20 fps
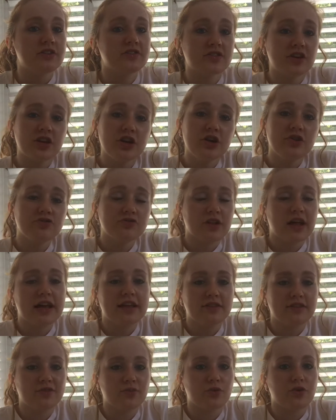a huge light
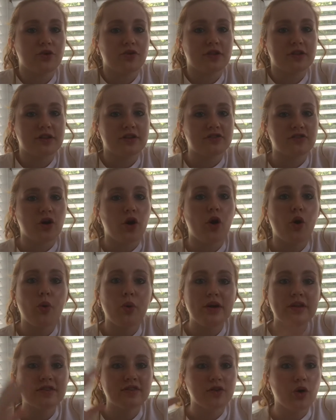in this world, and there's
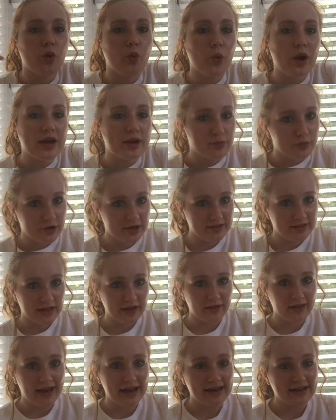always a way to bring that
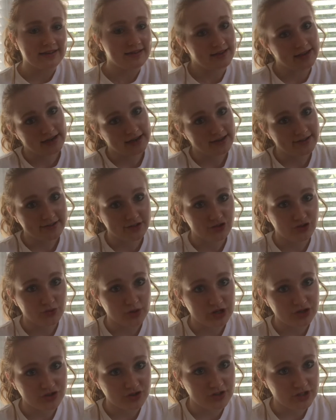light into any
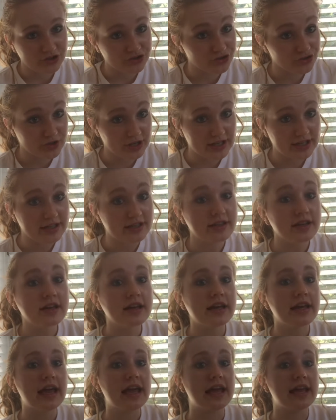situation that you're in.
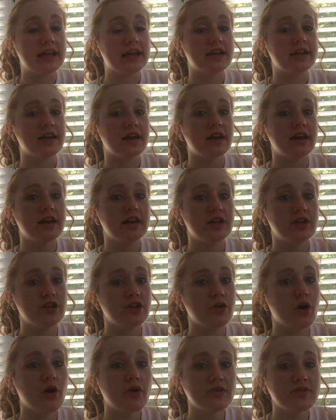And
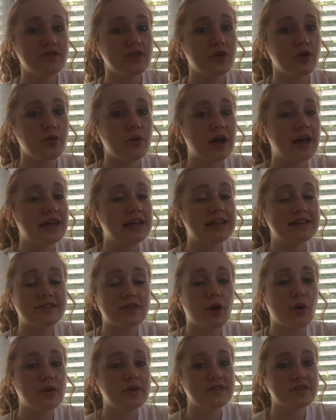it's
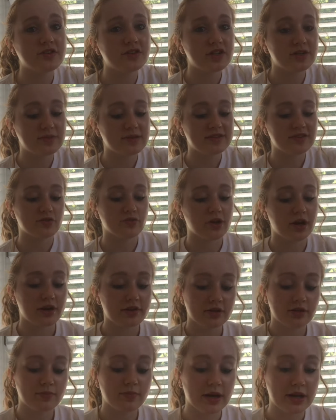always good to be
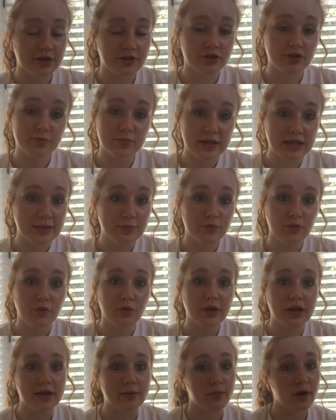surrounded by good
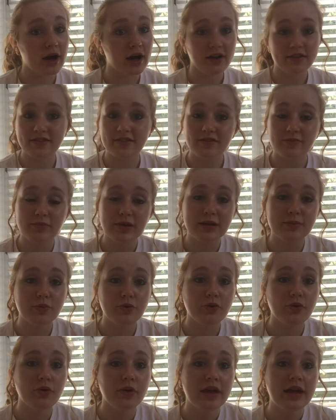people and positive
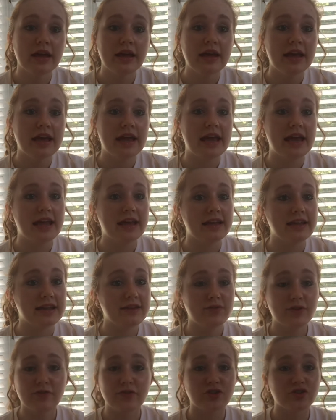people, and
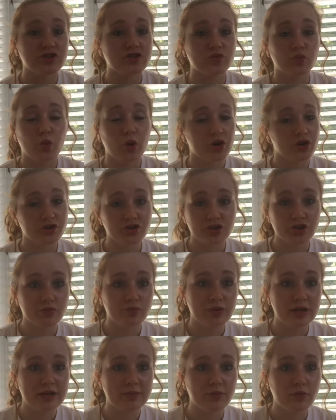even if it's just one or two
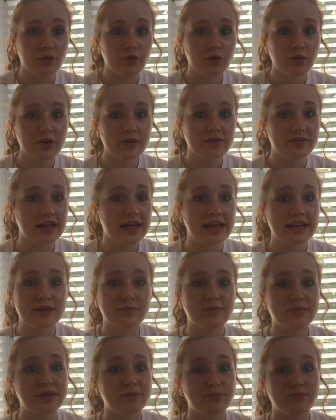people, they
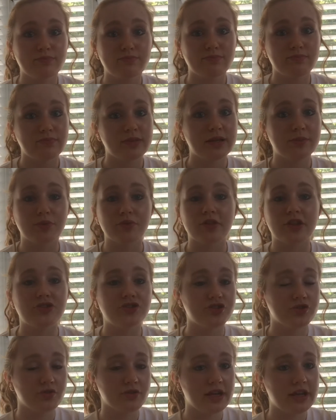can be people
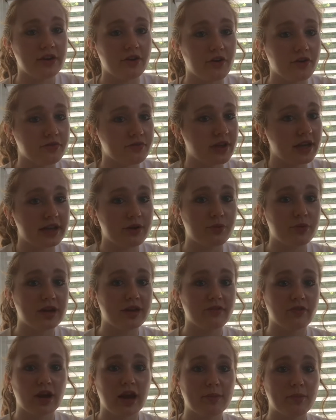that you lean on. Like
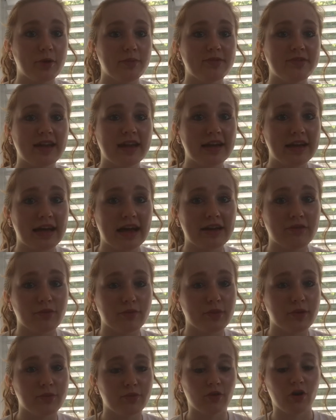whenever I'm upset, I
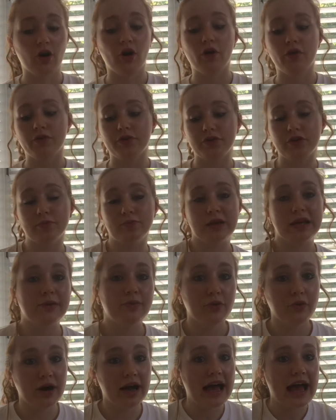remember all the good
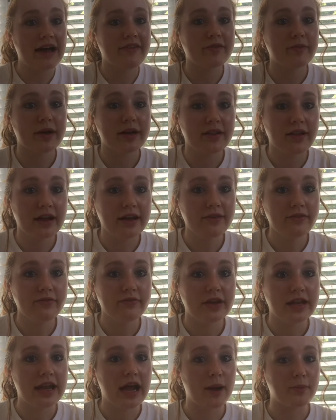people I have in my life
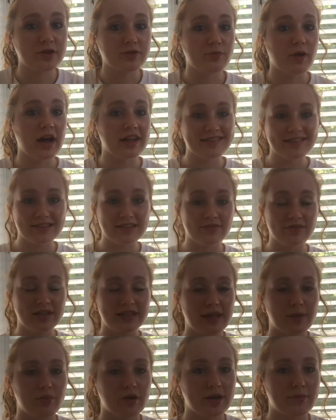and how much positivity
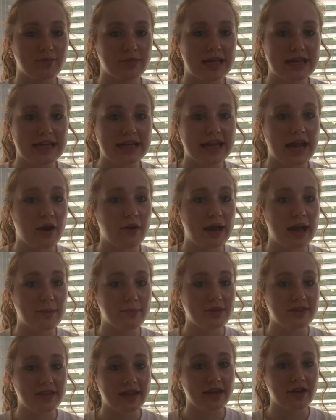they bring me, and how
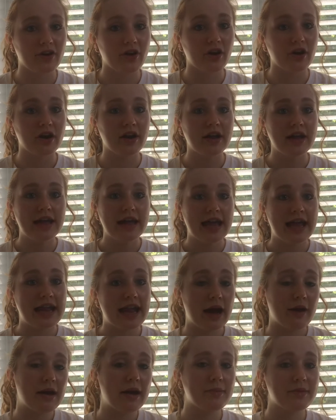happy they are, and
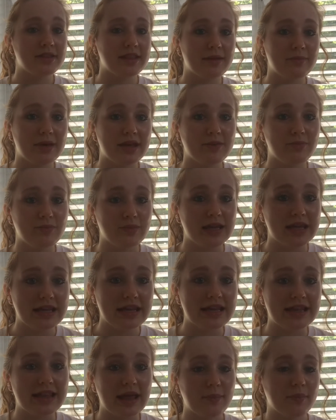how happy they make
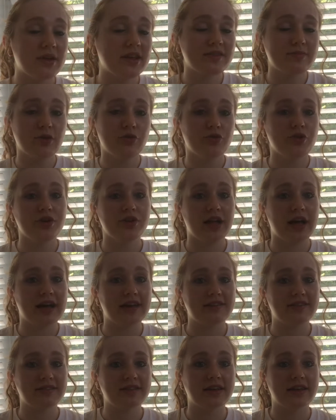me. And that makes me
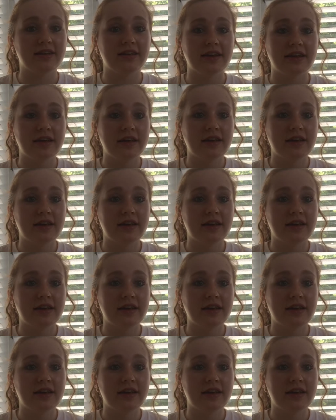realize that,